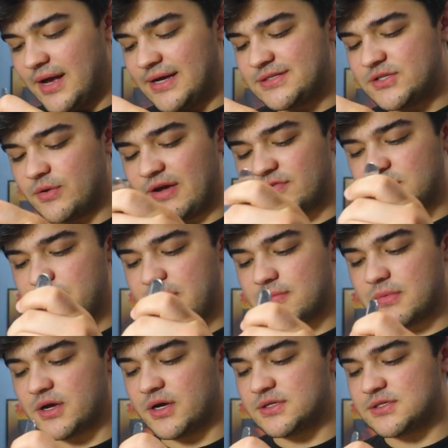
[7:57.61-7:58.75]
I still have to make
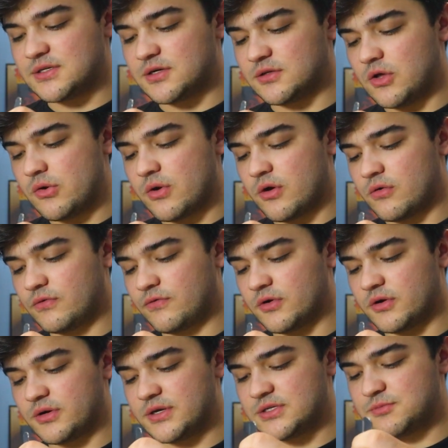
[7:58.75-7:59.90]
my cousin a logo
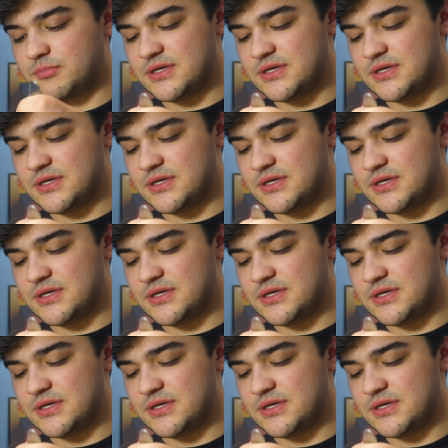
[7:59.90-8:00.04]
for his